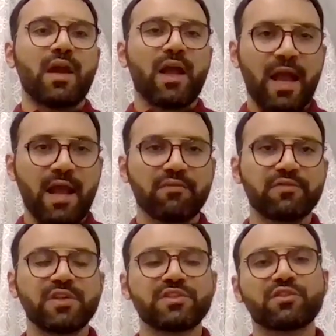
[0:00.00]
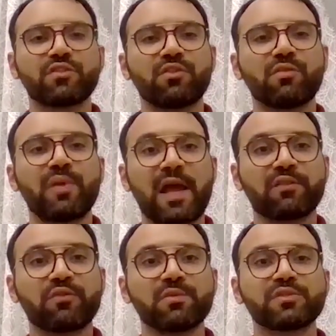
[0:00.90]
have digital
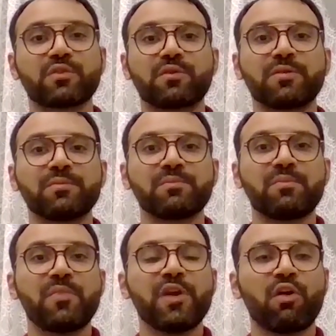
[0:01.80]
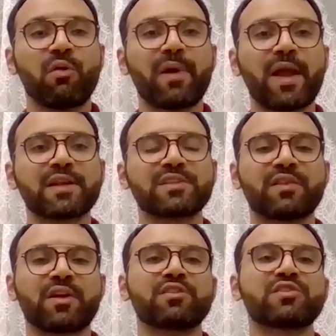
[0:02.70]
platforms or neobanks
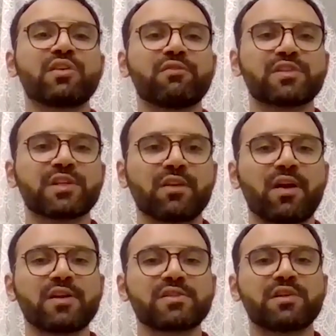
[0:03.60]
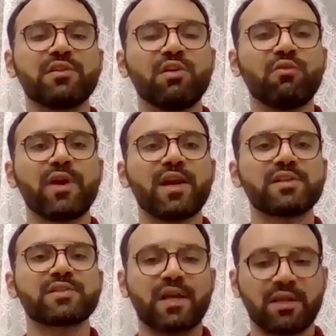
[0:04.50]
that are servicing clients in new
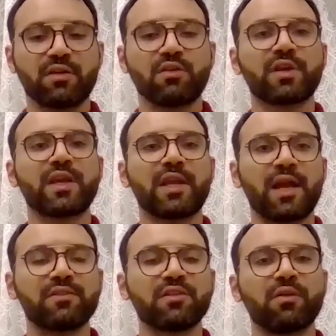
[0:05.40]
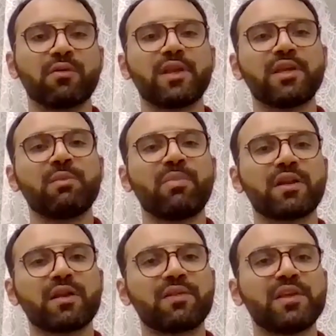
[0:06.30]
ways and looking at
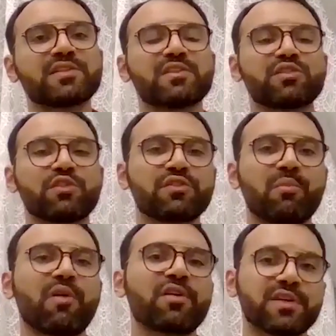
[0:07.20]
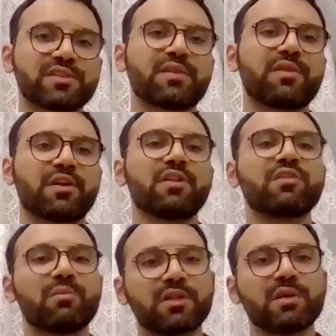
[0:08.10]
incubating these in certain markets and then
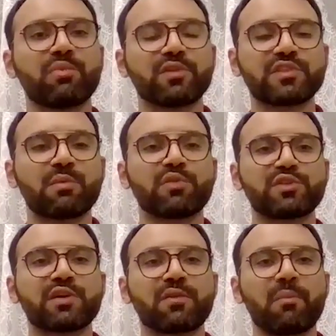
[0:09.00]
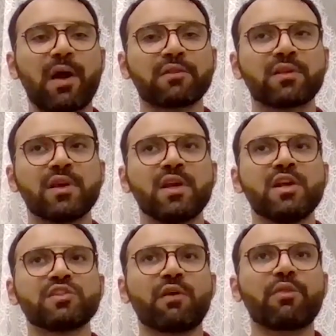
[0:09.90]
ultimately pushing them out.
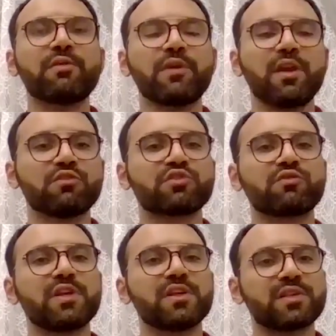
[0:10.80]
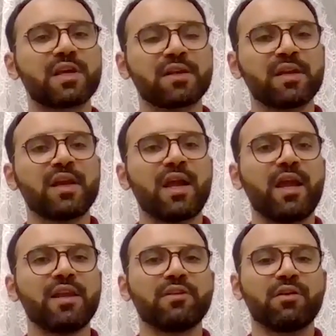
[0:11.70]
So I think the industry is
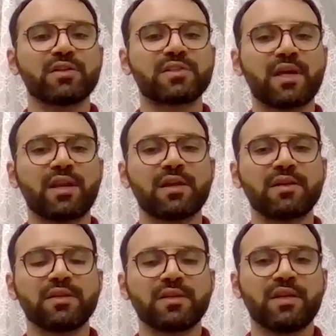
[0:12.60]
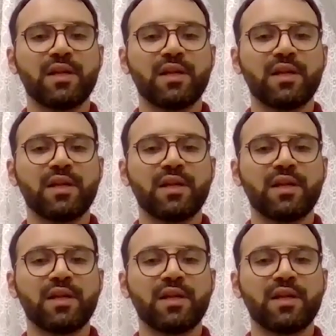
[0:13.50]
it's at a